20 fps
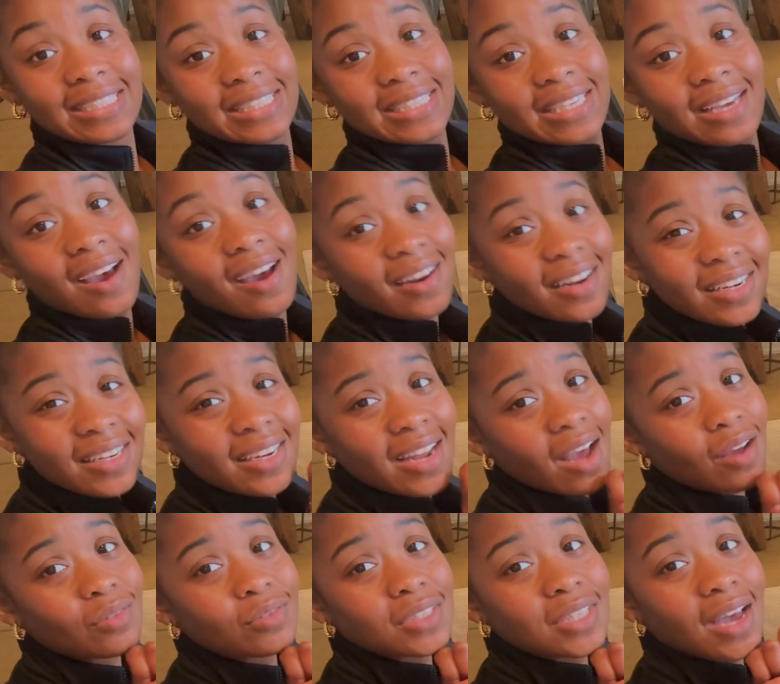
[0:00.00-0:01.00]
cutting
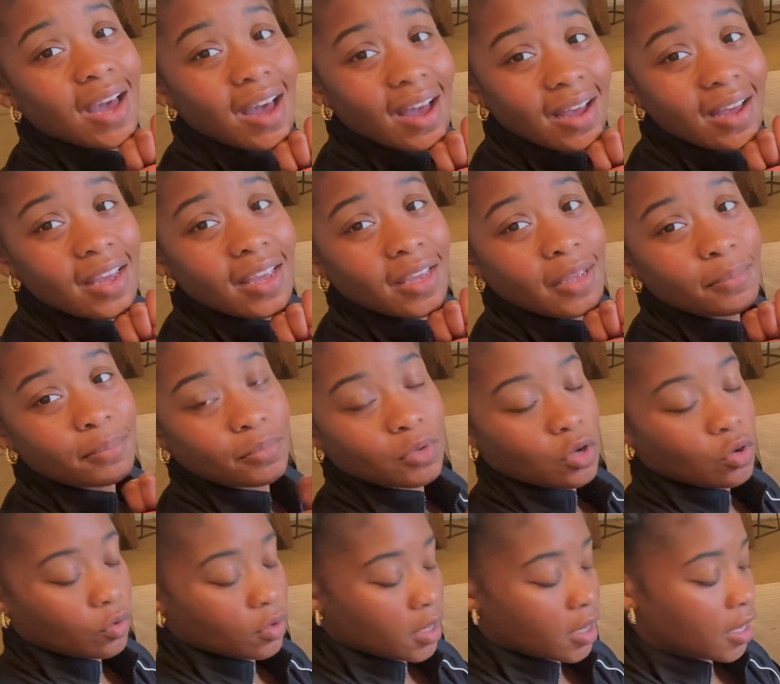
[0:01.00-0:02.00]
down time,
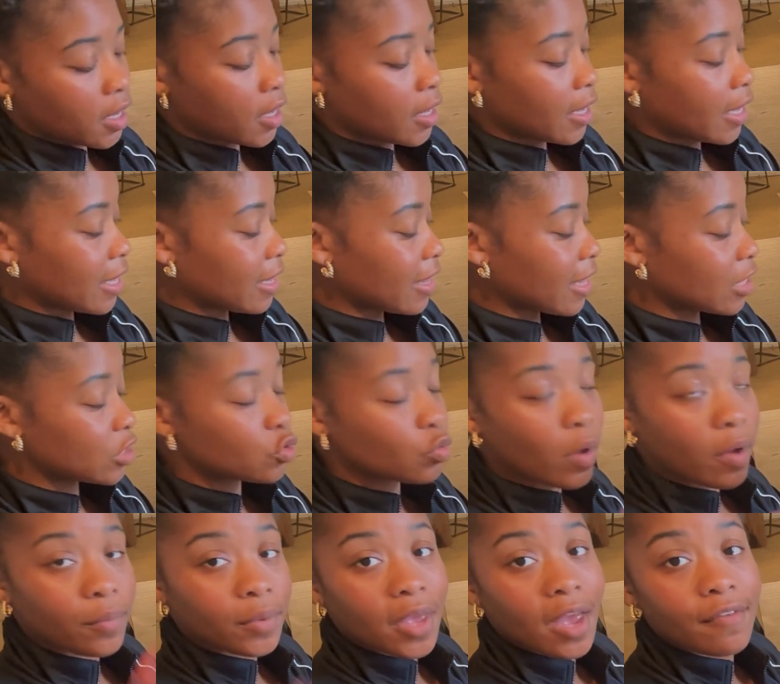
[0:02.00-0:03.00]
okay? And that's
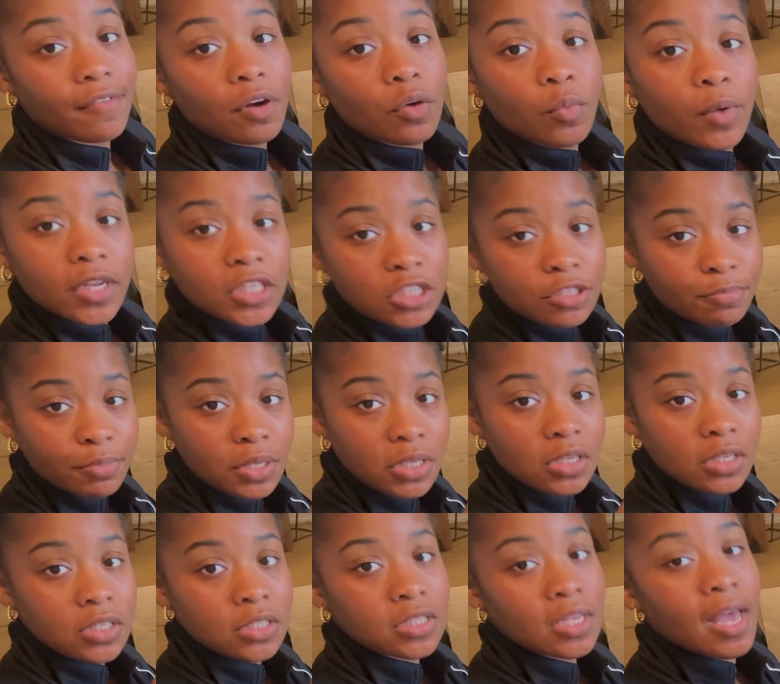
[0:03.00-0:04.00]
why we have our
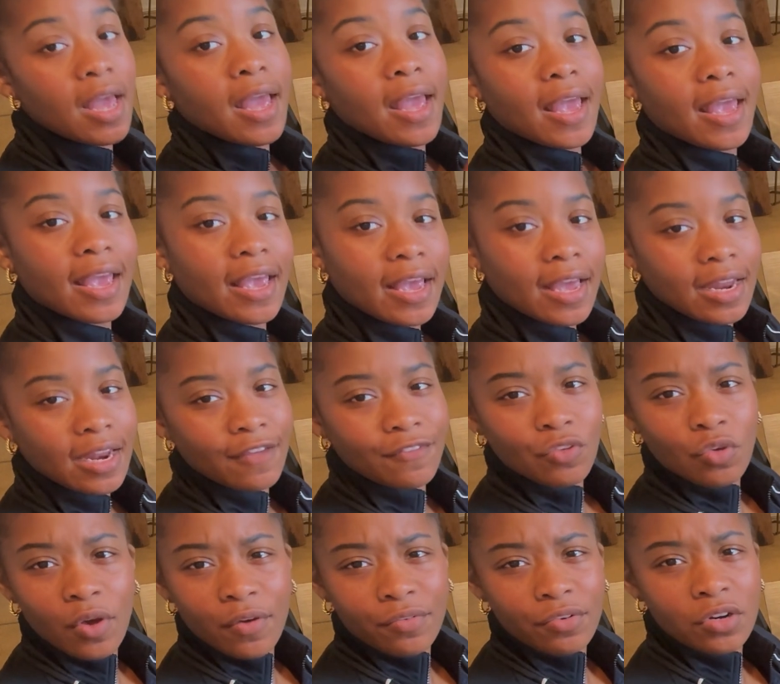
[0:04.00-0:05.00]
recipes. And if
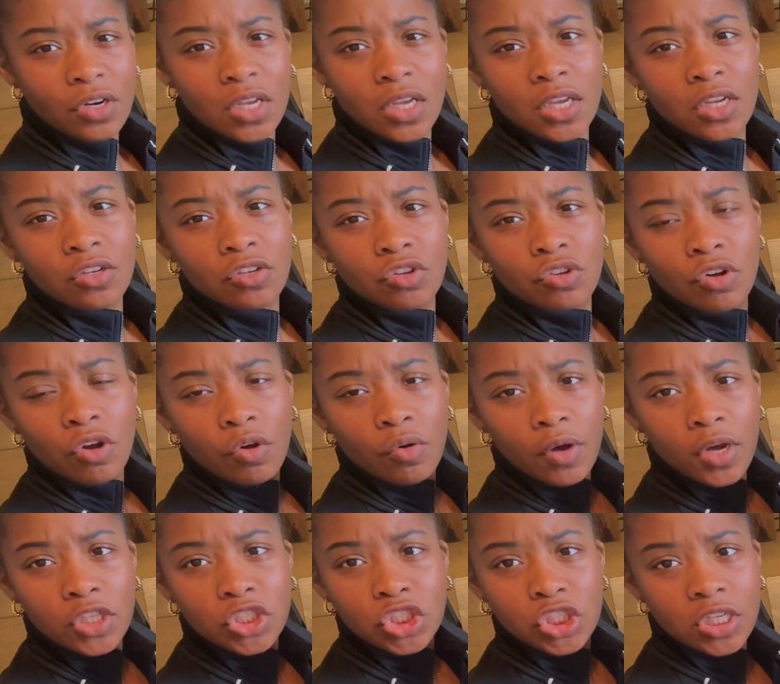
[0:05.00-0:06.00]
you ever need,
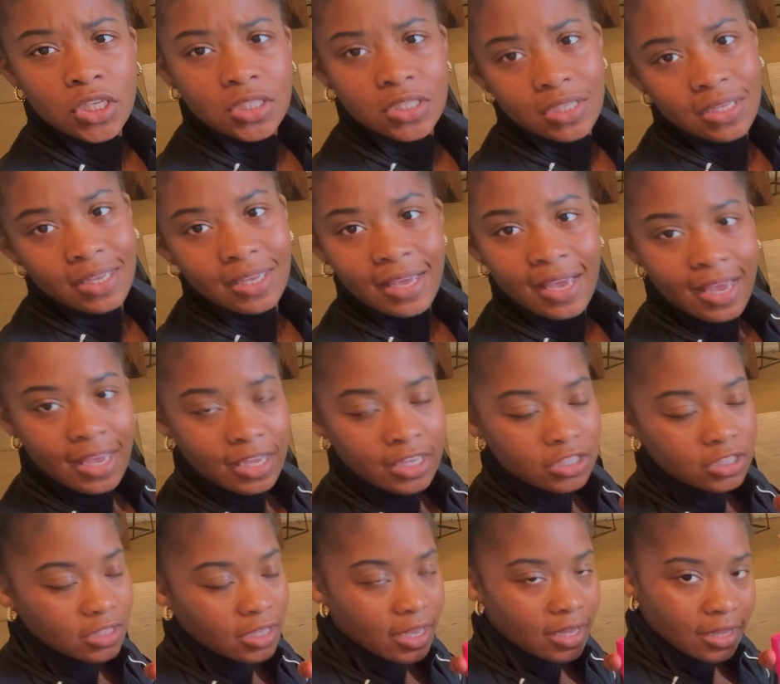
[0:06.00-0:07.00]
a just in
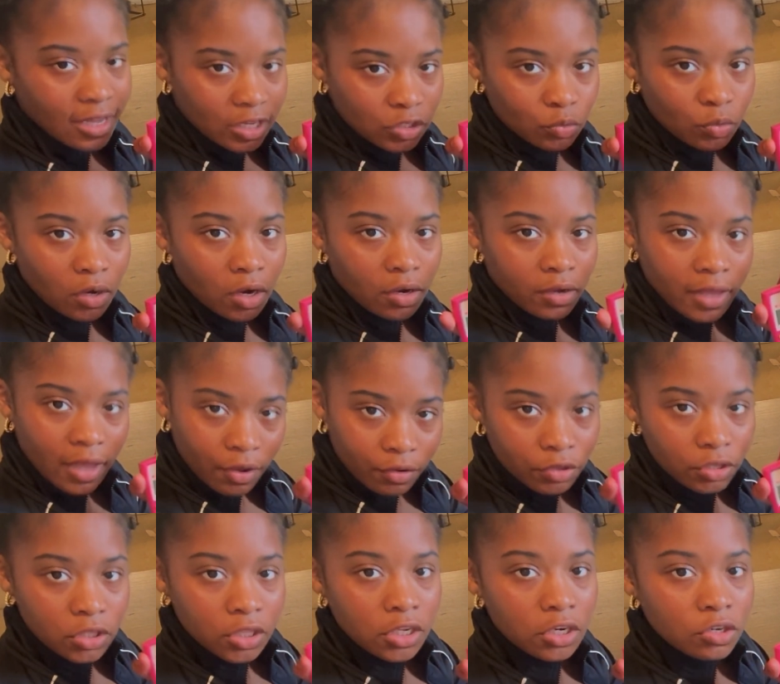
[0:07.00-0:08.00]
case, and that's what our
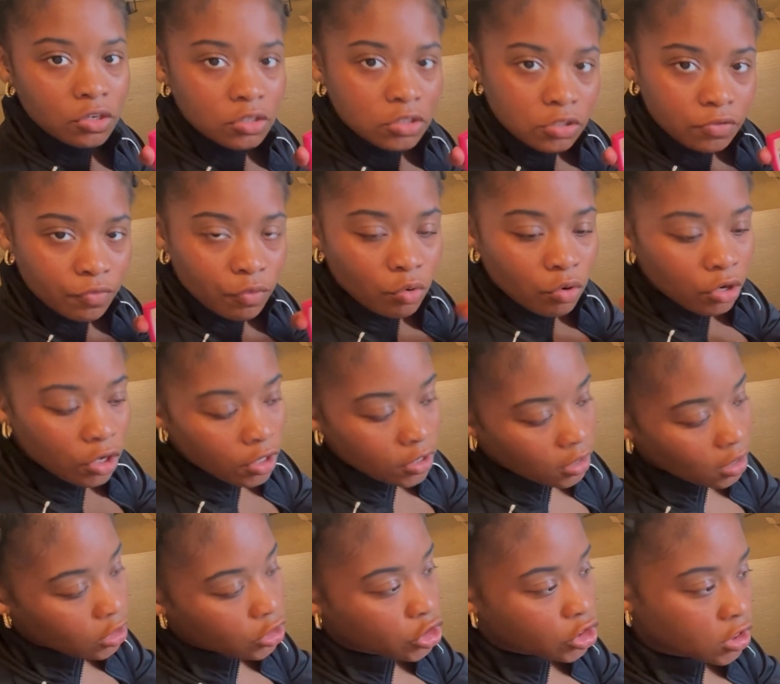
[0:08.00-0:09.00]
calculator is for,
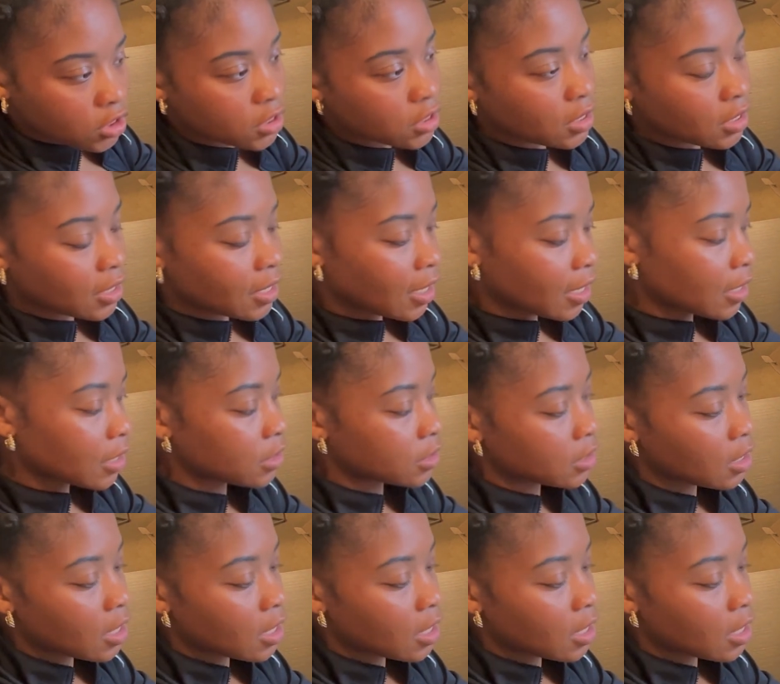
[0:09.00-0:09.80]
a just in case.